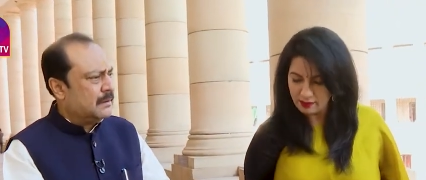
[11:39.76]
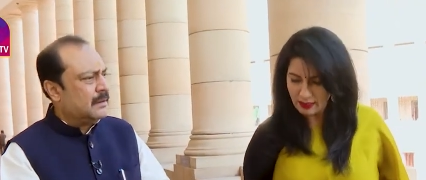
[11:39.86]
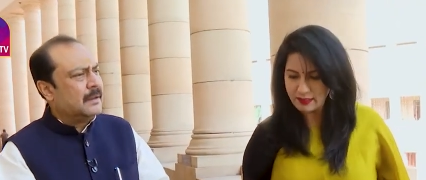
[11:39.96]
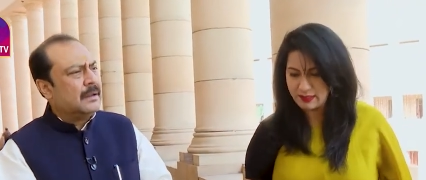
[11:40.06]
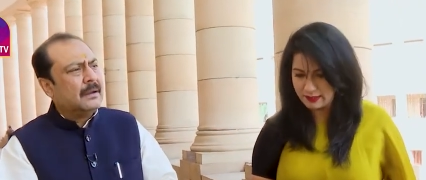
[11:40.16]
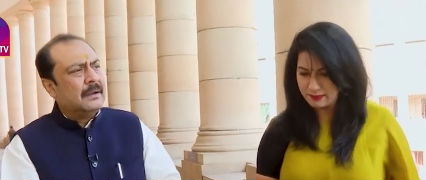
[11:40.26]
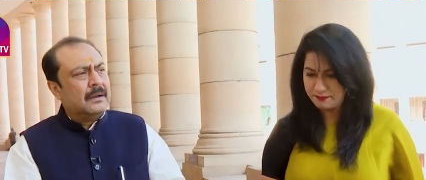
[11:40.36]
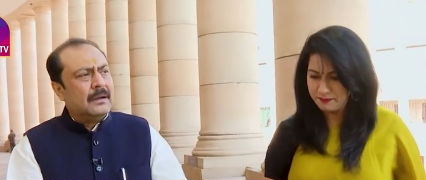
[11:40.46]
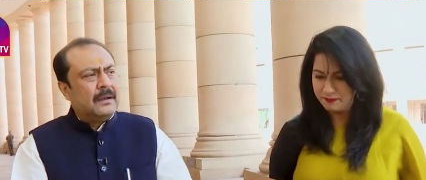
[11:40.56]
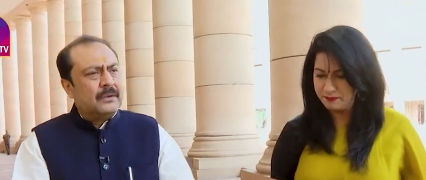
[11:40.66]
Speaker 1: Yes.
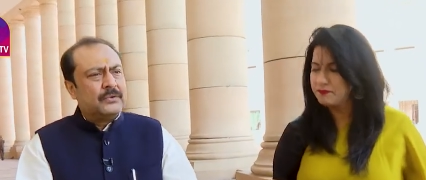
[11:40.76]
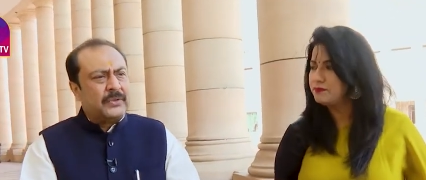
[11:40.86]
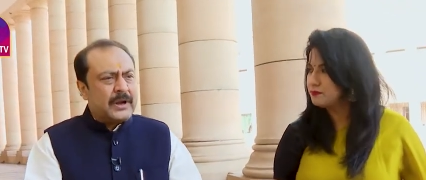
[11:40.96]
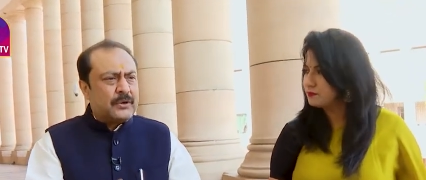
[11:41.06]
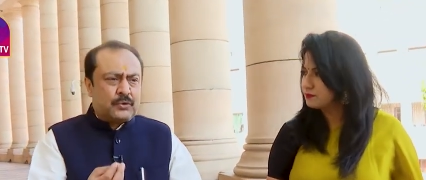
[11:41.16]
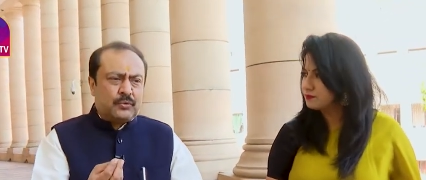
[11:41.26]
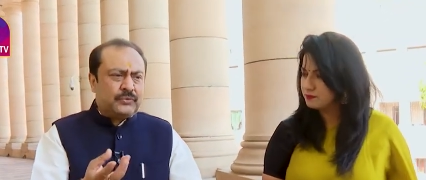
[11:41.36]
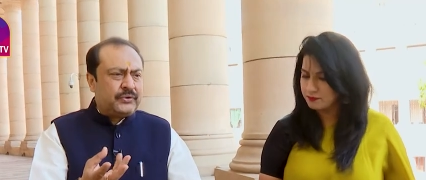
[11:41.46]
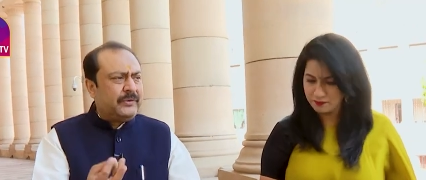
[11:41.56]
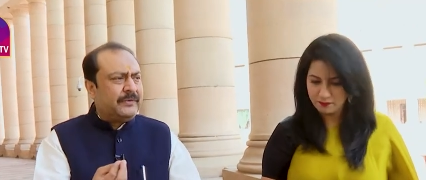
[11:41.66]
So, there are two,
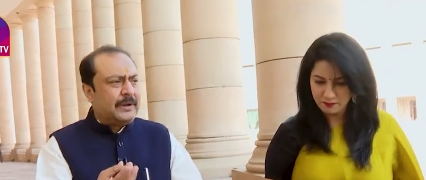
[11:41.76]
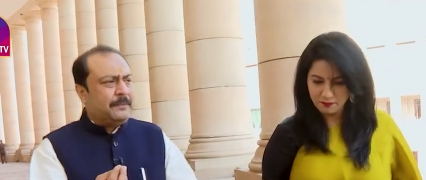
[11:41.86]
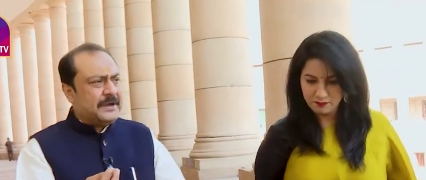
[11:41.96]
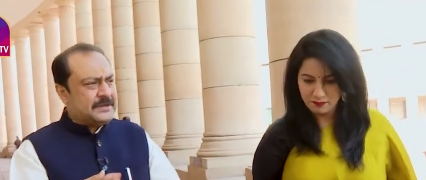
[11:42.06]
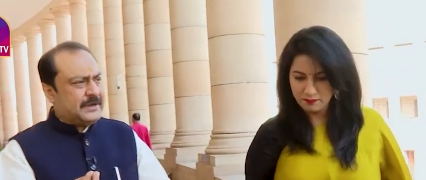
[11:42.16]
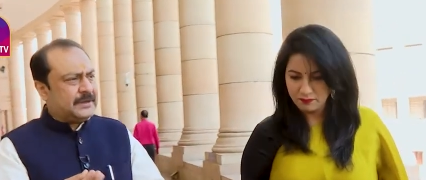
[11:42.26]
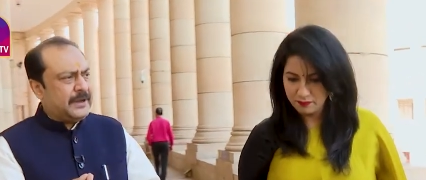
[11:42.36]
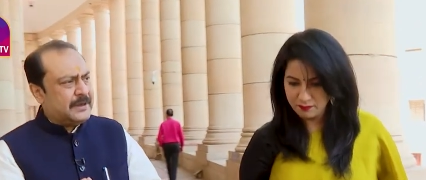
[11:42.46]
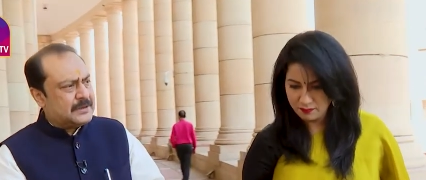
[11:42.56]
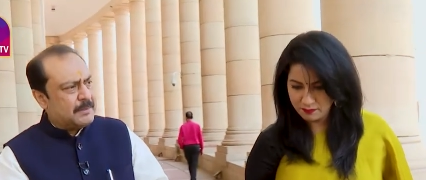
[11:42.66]
three very basic
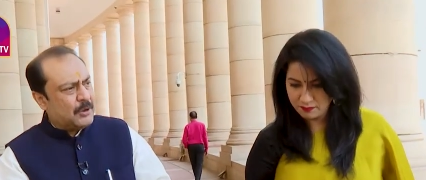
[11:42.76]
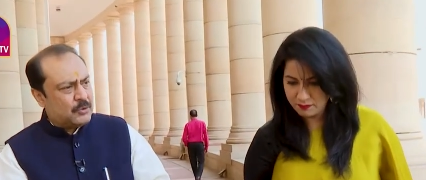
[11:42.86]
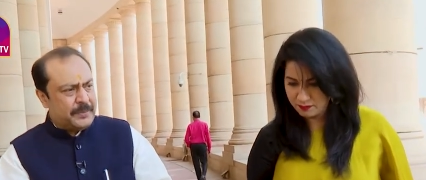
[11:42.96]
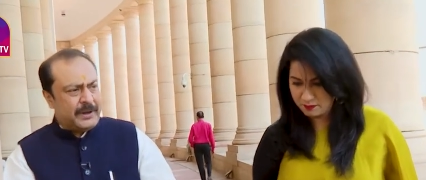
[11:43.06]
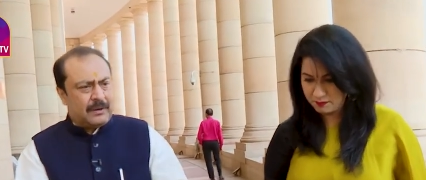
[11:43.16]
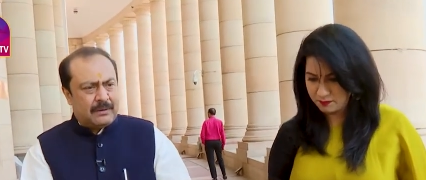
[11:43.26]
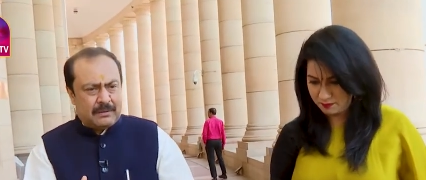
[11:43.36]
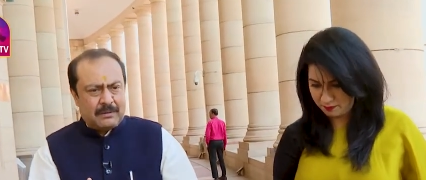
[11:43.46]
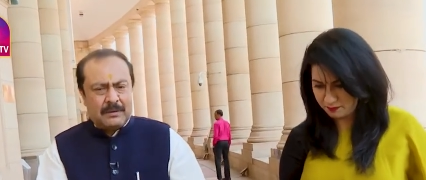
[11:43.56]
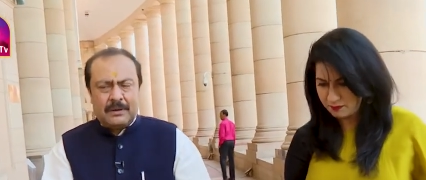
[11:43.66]
things about me,
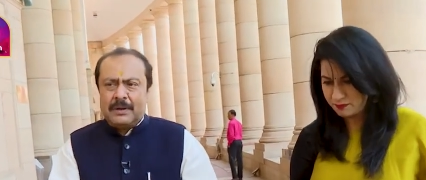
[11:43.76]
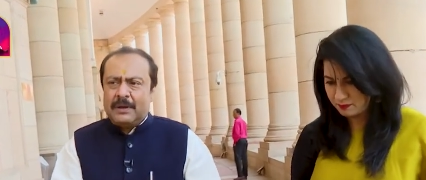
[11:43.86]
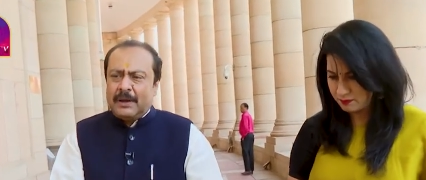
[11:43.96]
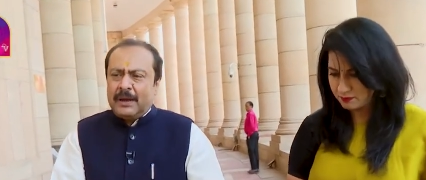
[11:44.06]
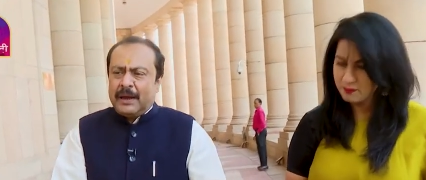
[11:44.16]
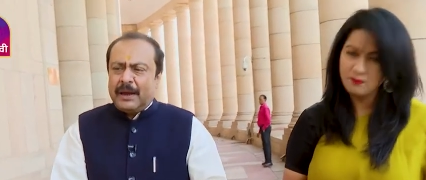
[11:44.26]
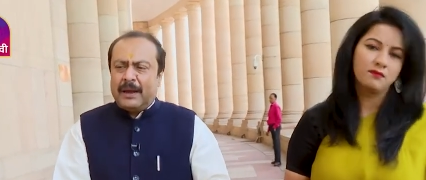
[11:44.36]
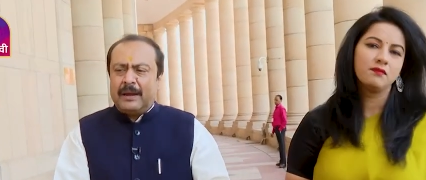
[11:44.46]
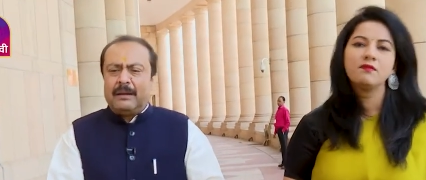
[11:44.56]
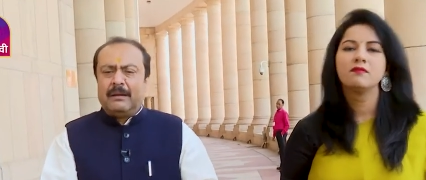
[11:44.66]

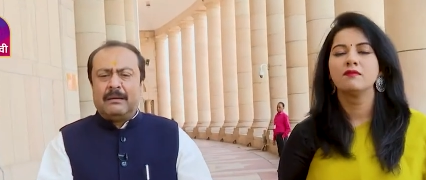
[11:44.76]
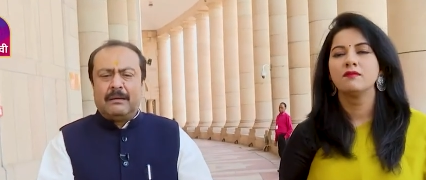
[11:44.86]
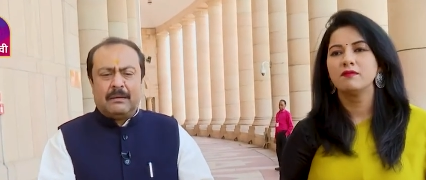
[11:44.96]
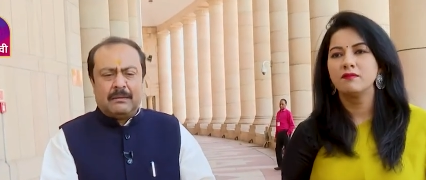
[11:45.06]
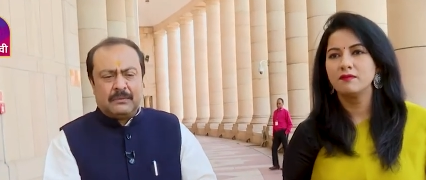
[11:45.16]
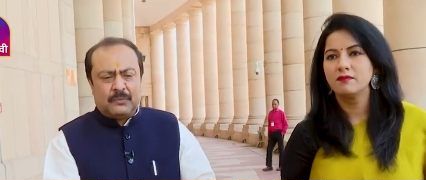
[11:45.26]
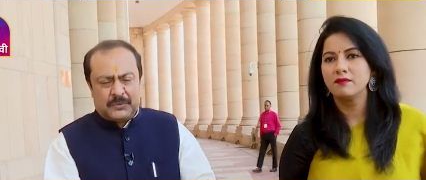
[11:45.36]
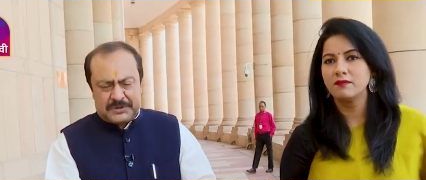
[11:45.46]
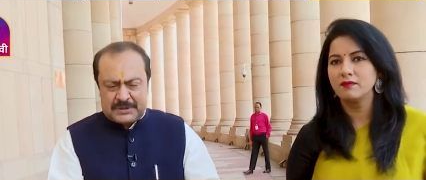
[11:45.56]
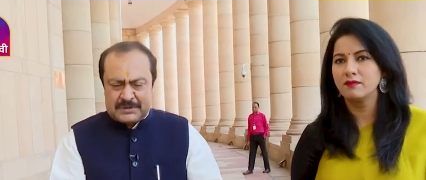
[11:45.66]
and uh,
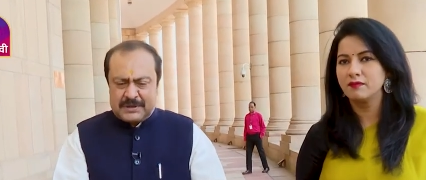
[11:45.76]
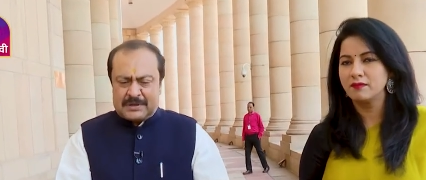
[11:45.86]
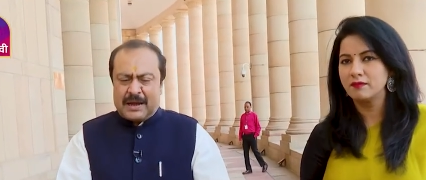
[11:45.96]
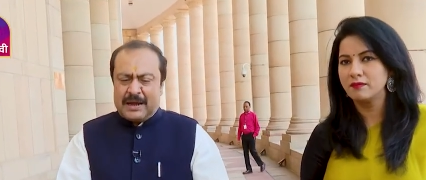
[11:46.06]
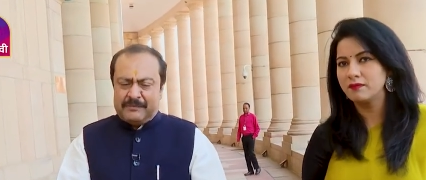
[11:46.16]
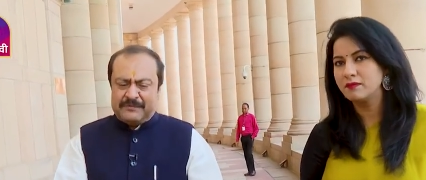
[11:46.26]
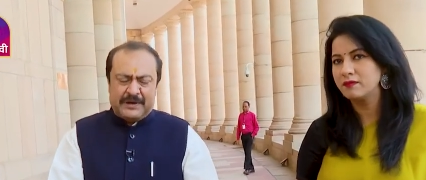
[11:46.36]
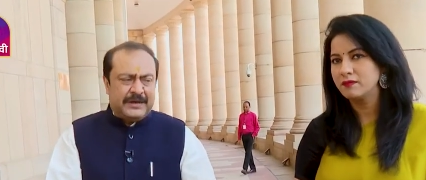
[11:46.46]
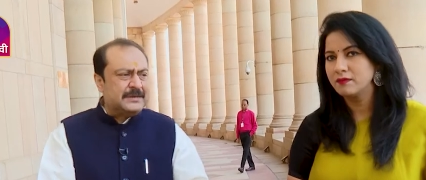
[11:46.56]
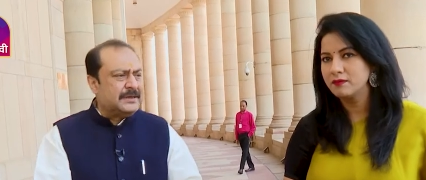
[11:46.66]
which is that I am
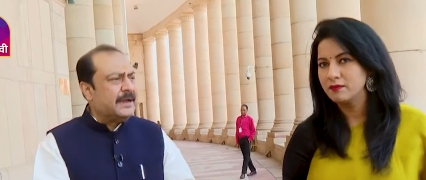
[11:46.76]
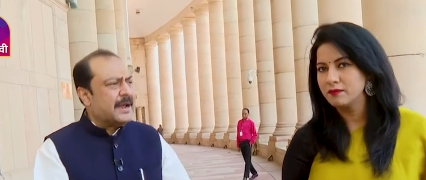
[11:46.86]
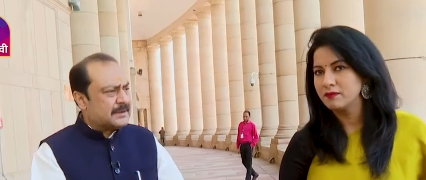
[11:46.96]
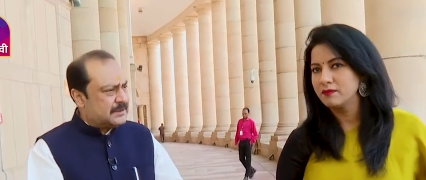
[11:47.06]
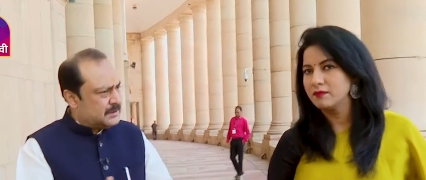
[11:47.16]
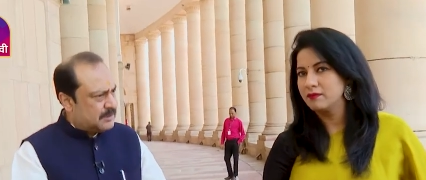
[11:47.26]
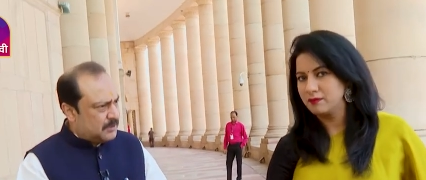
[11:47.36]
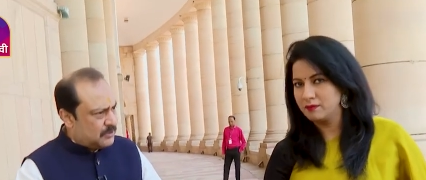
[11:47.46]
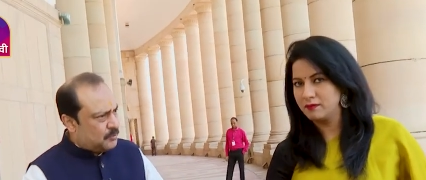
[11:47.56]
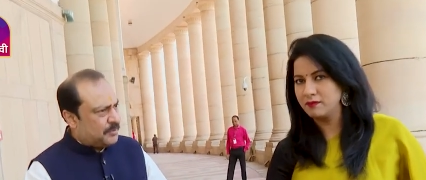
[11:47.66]
very easily
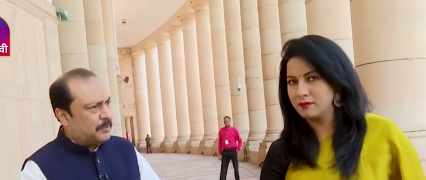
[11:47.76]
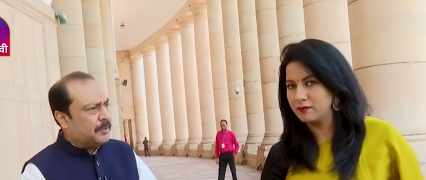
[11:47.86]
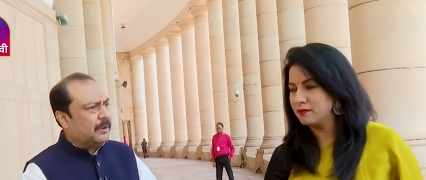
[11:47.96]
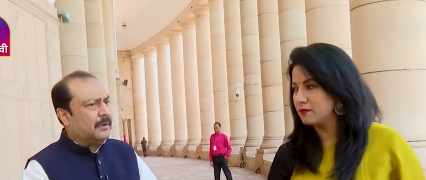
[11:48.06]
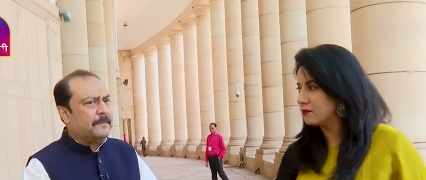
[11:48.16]
accessible to people.